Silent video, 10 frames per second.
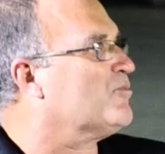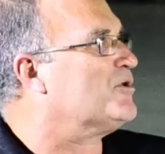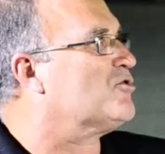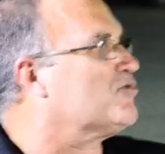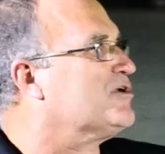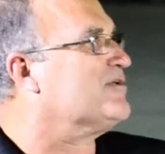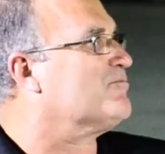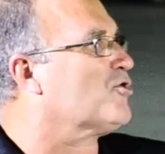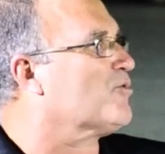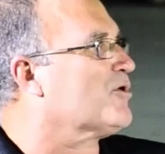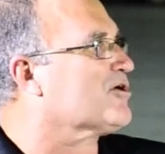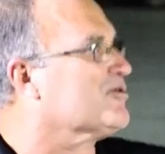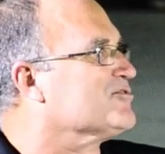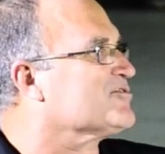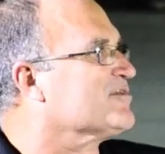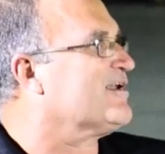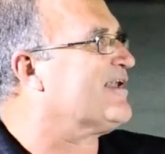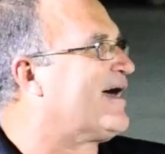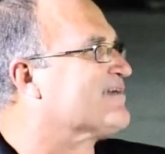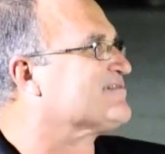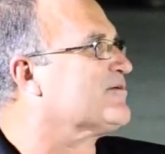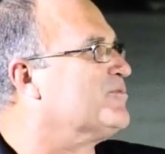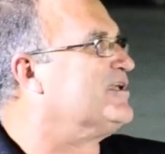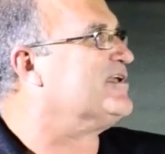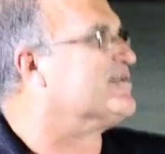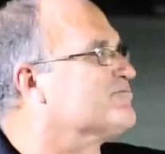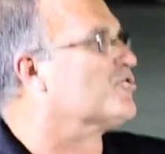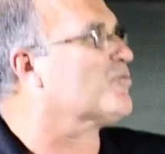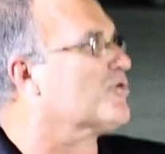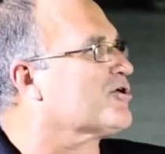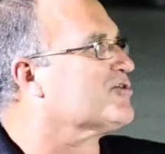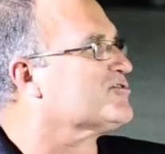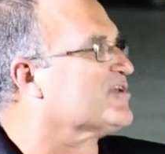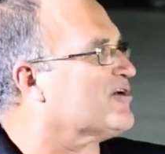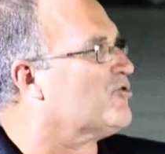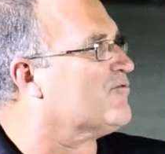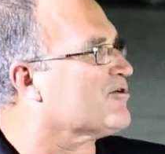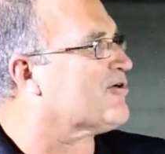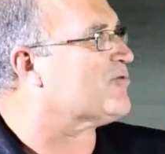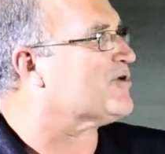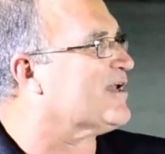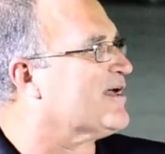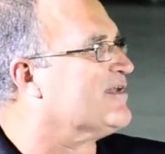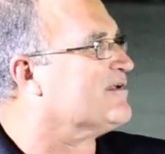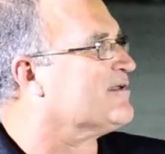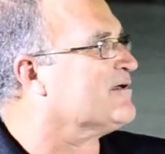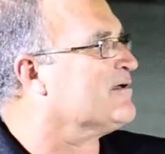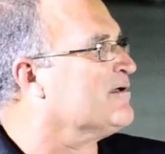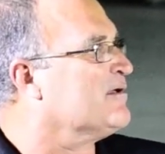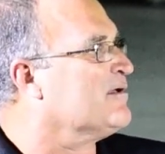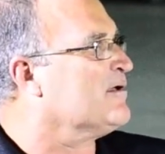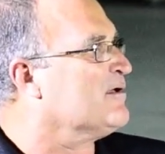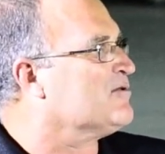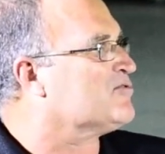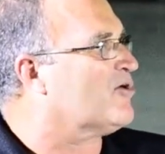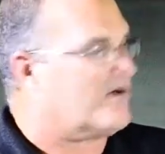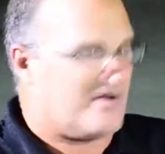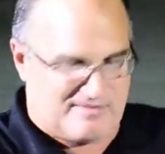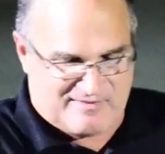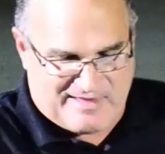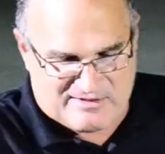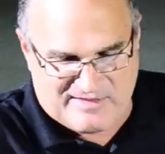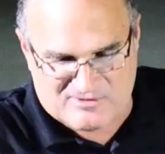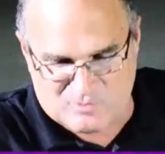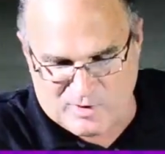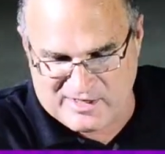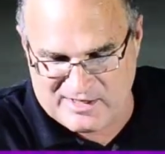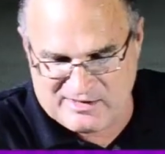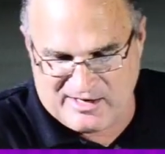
We don't need more workers. The last thing we need is more workers in a overcrowded island. So that's one I